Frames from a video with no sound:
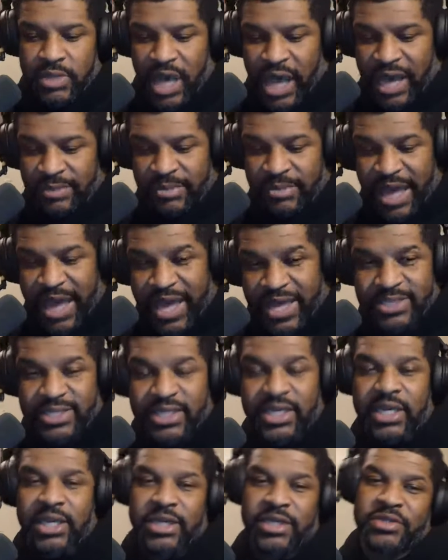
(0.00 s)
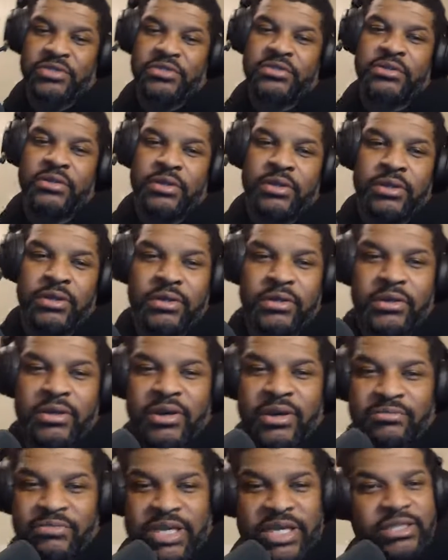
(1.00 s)
I'm asking.
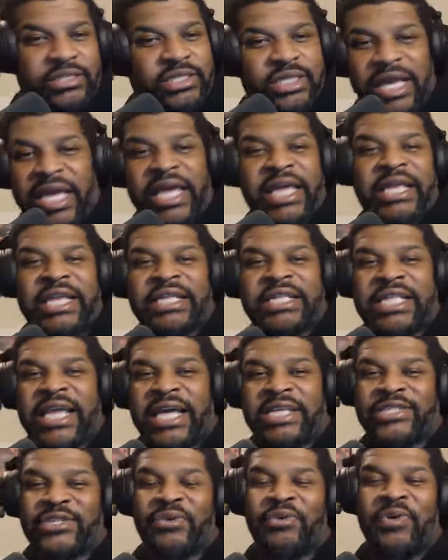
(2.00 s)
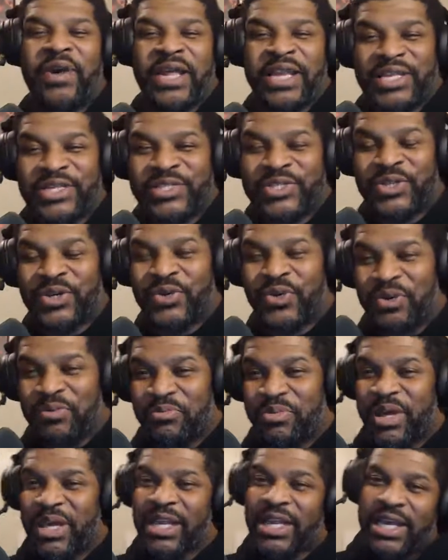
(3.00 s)
I'm not saying that that's the way to do
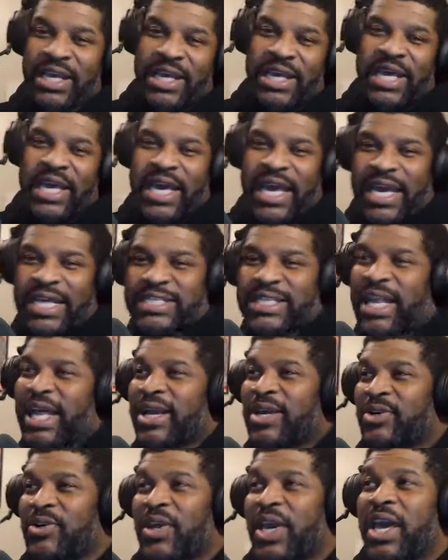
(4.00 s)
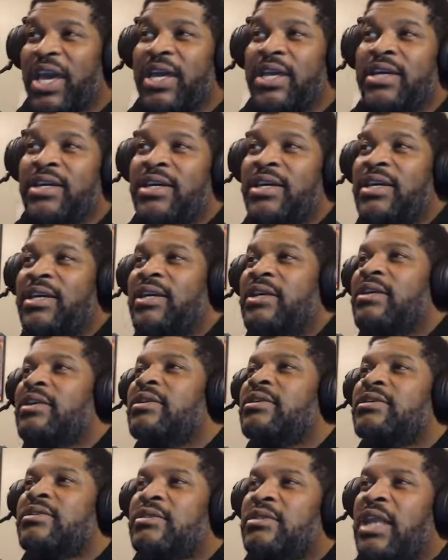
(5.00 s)
it, but it's like, okay,
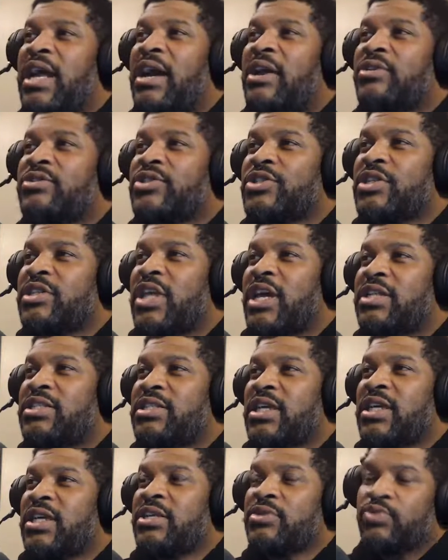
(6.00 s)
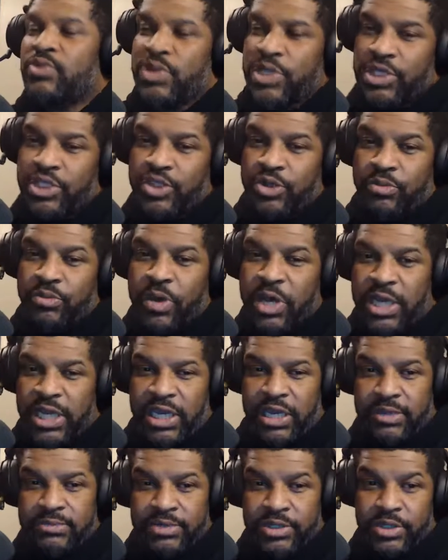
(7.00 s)
now should that tell us we'll get your
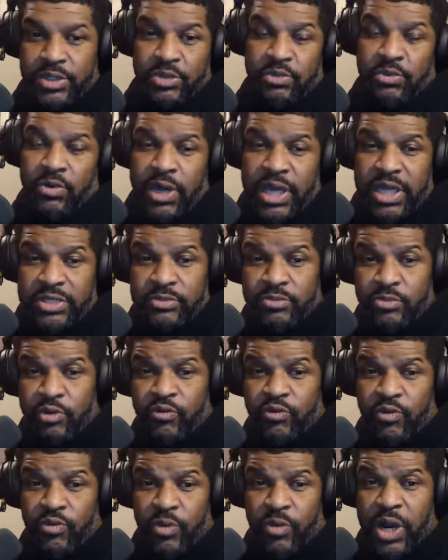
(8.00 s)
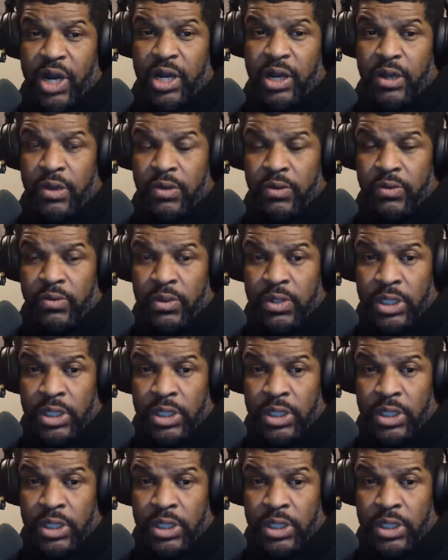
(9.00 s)
money up so you won't have to move around?